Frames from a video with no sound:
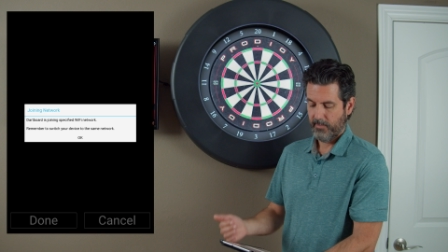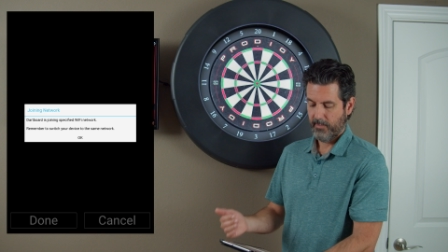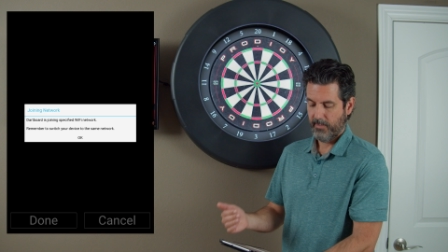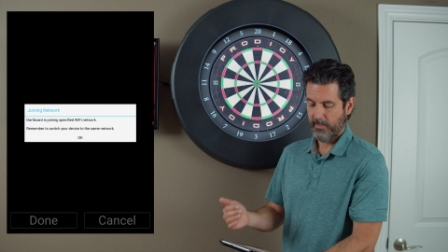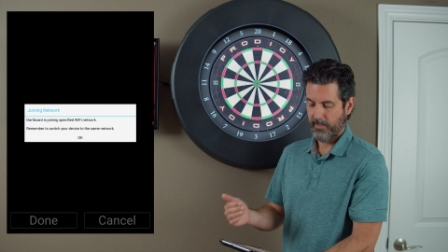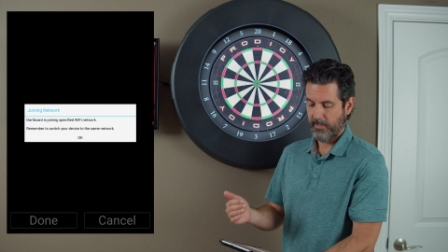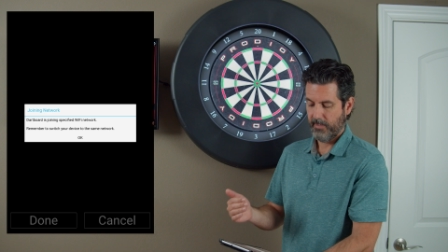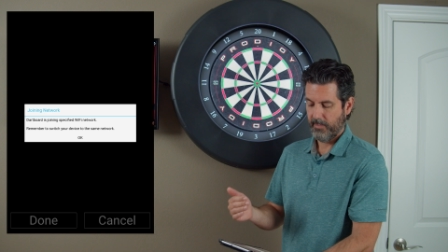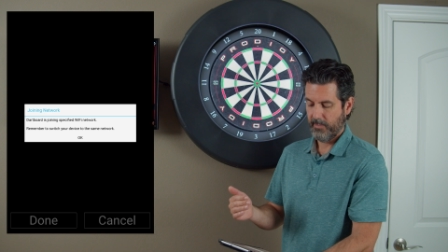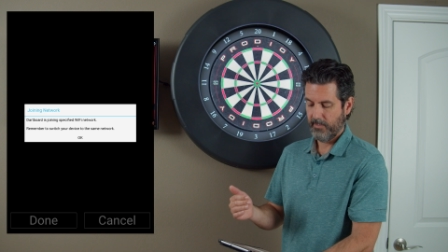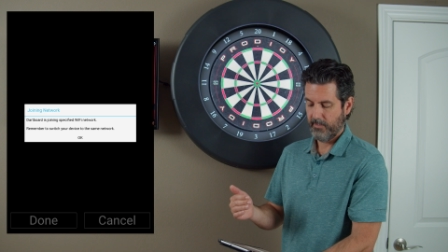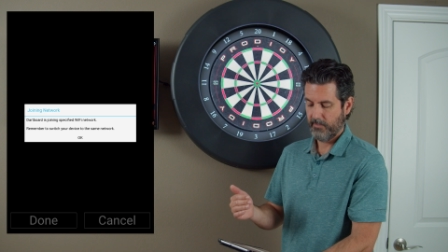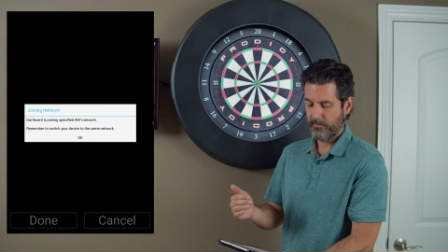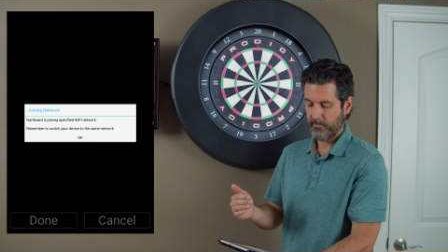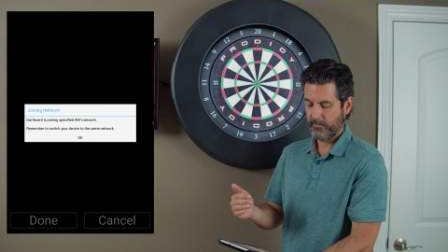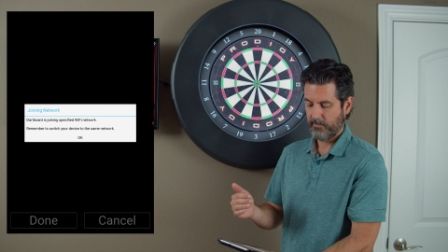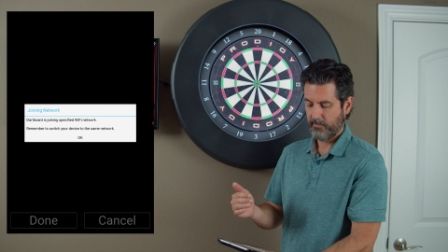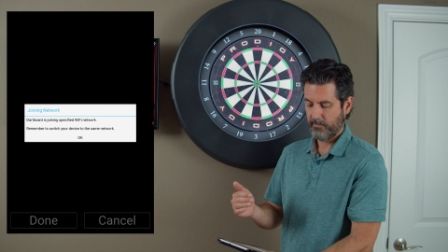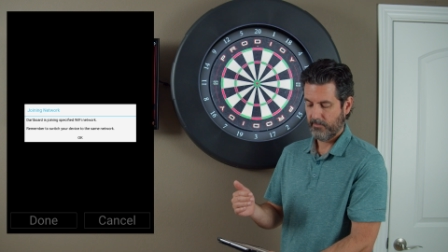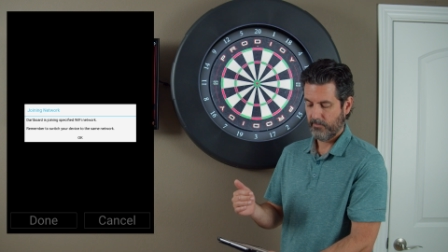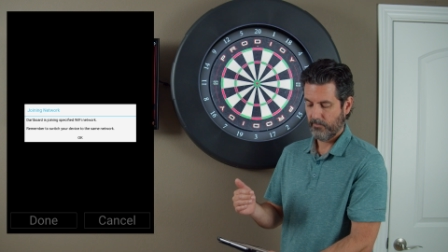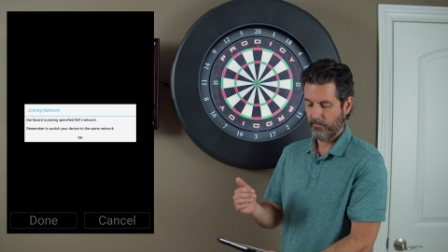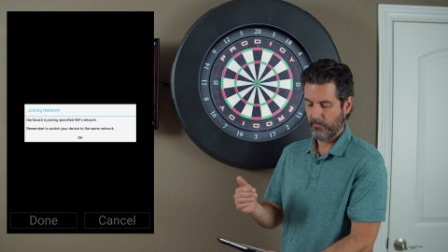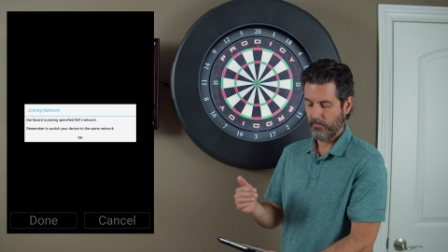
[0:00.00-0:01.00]
and
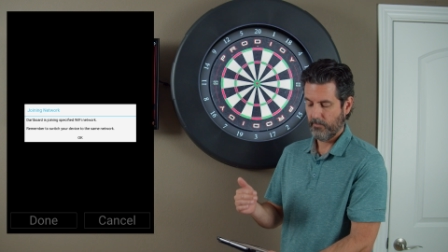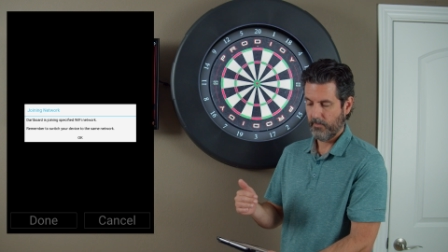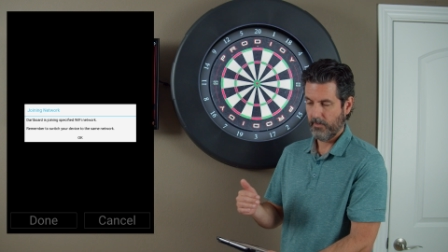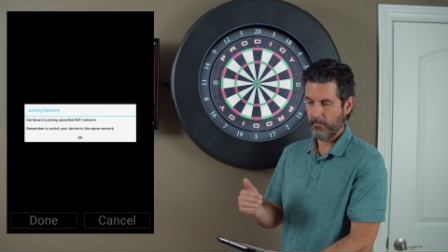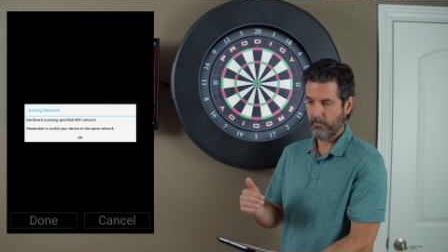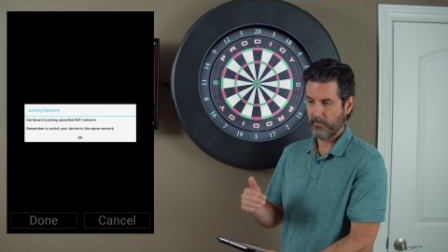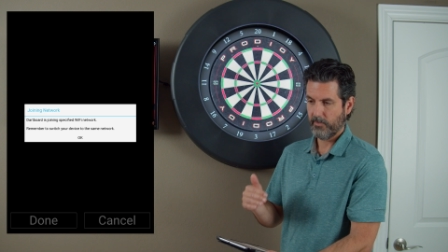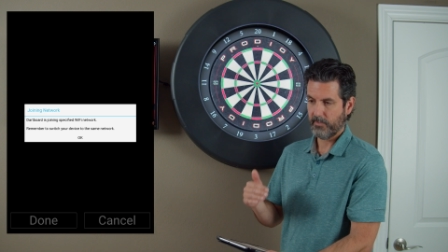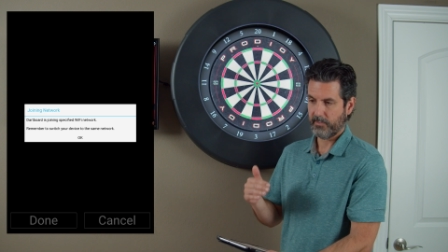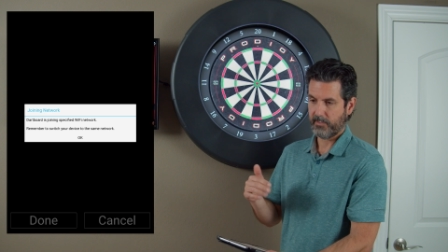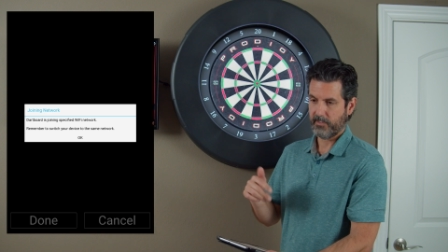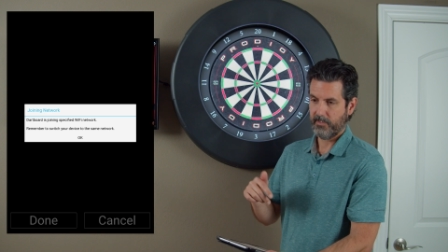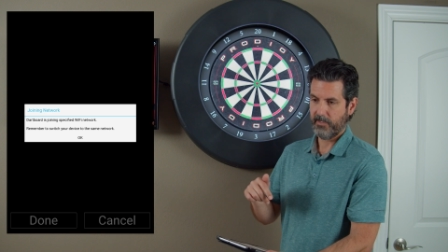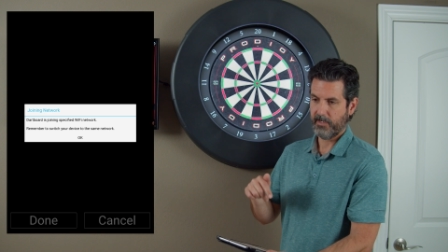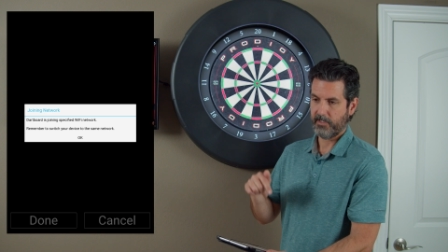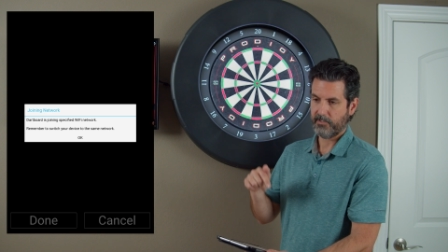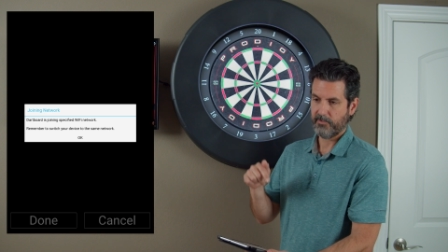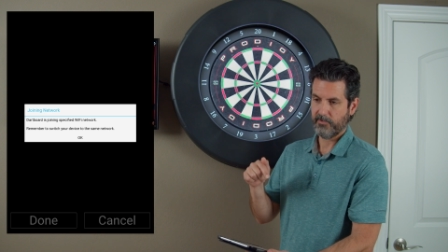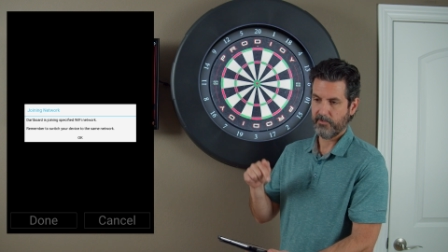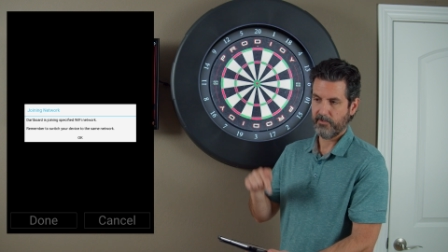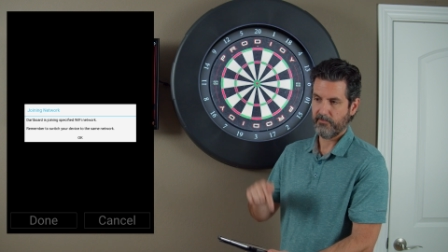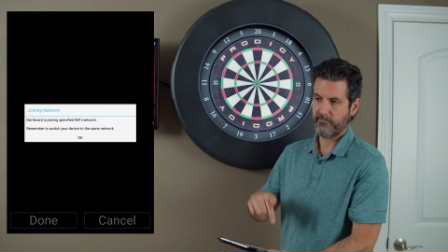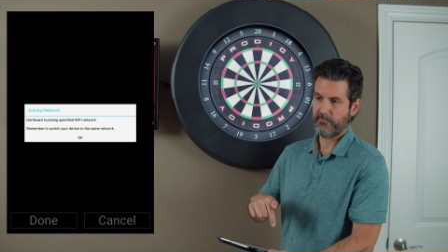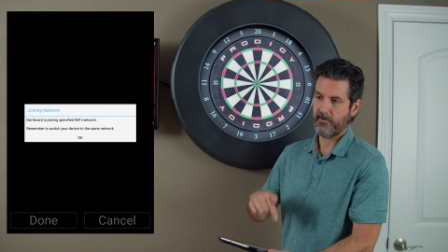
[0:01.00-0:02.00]
remember to connect
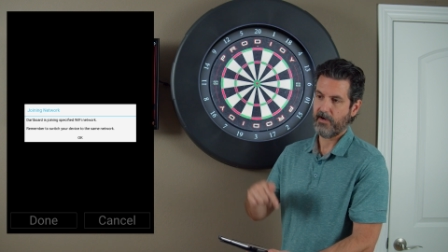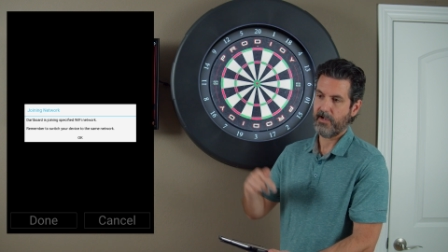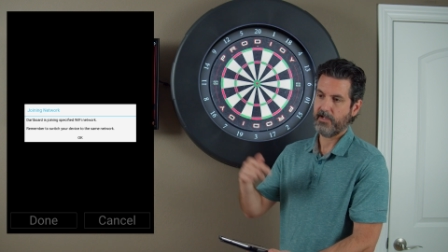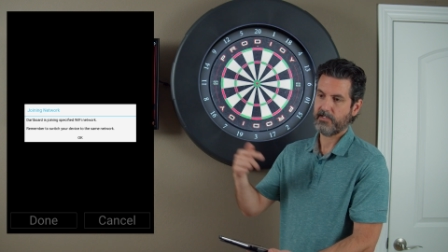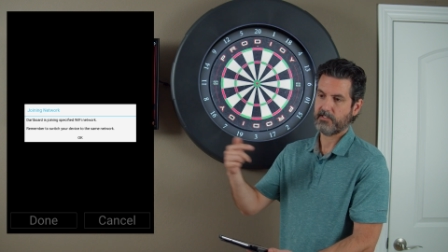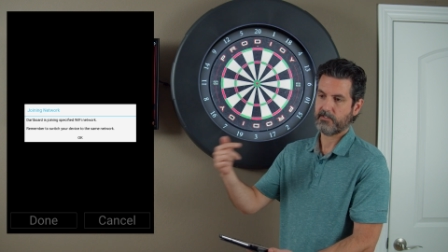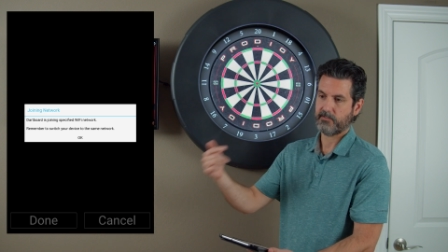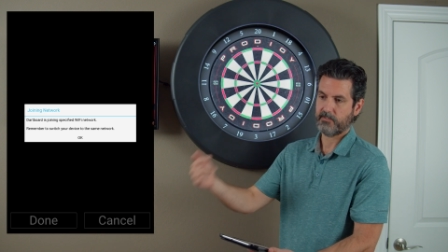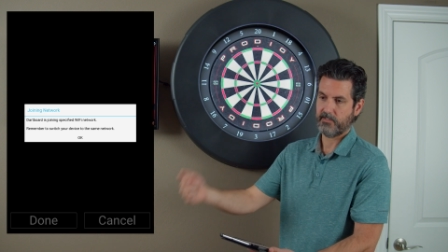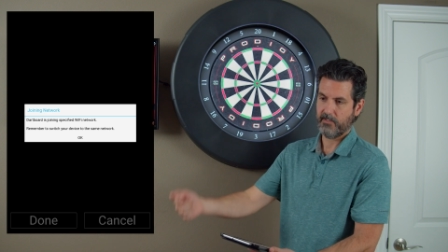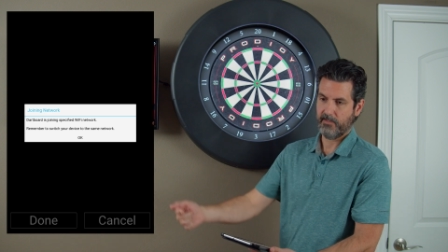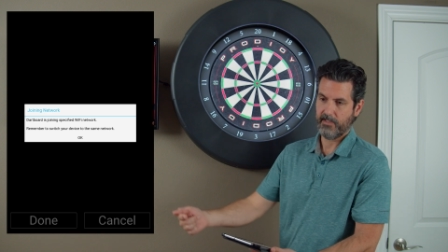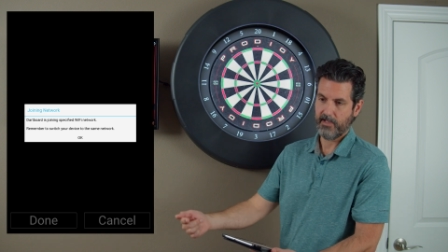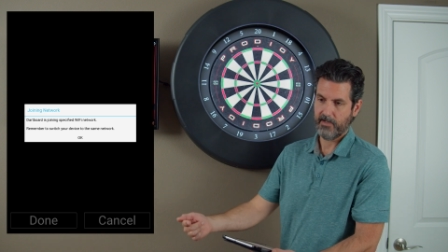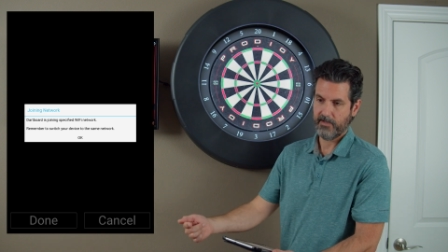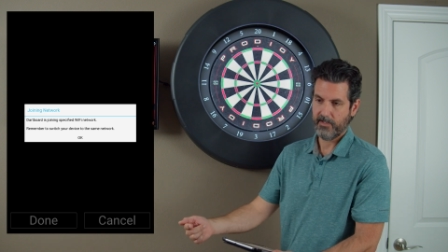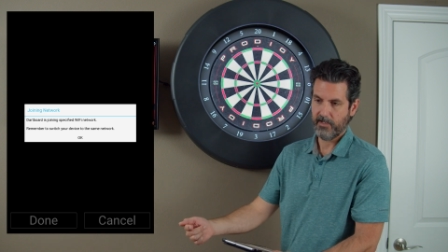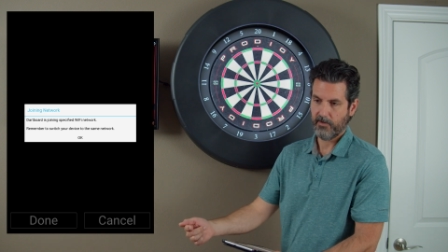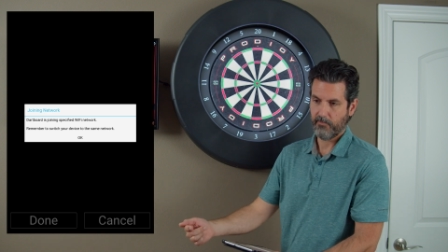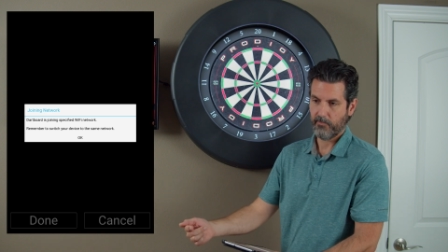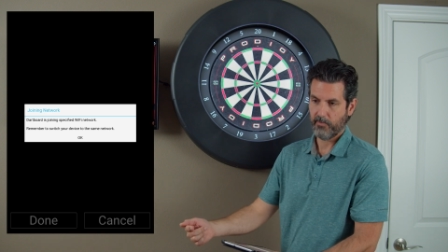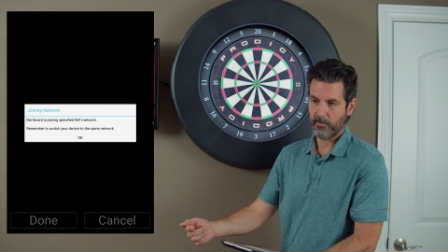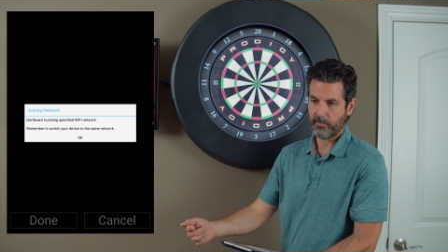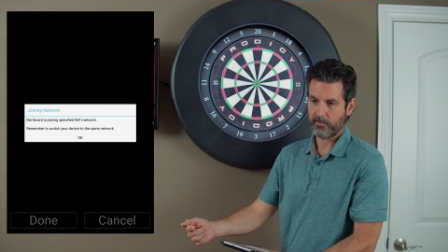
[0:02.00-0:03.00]
your device to that
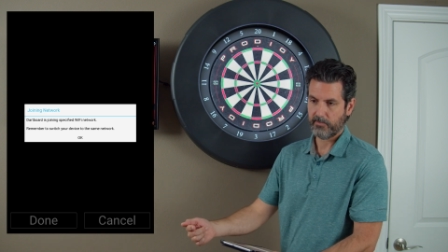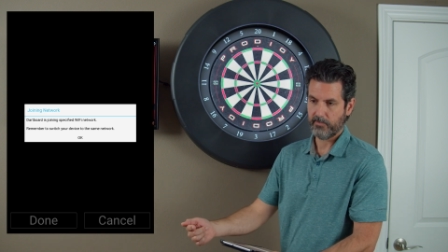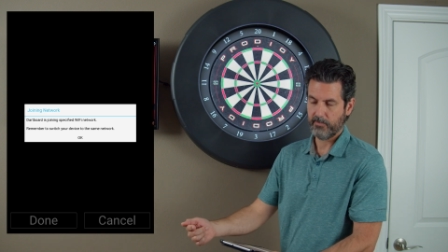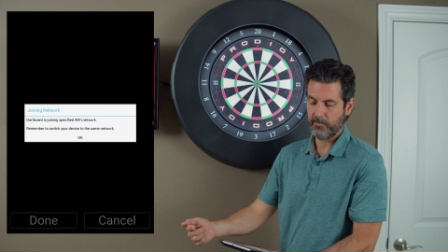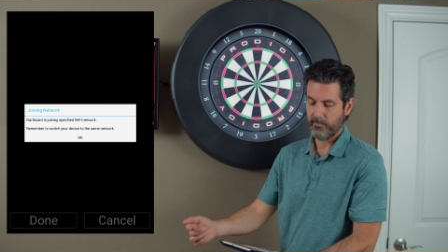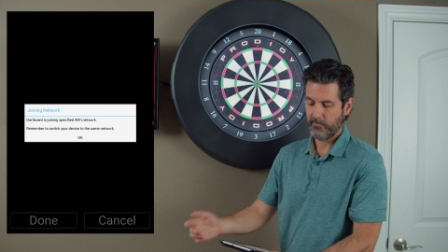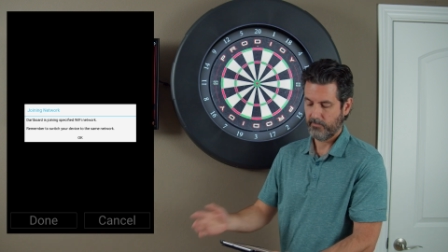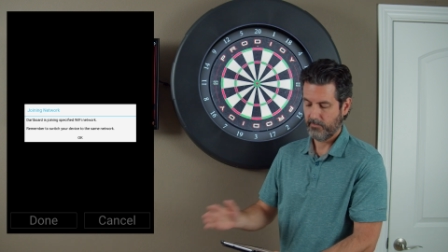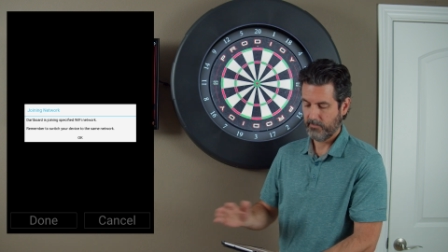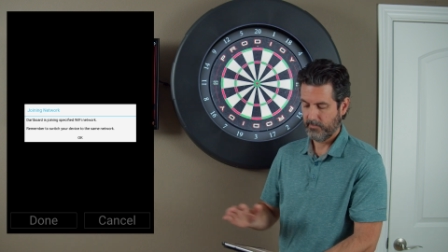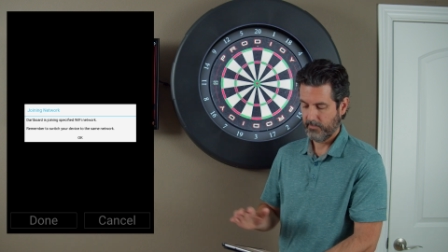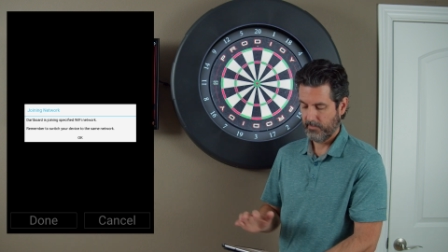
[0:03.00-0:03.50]
network too.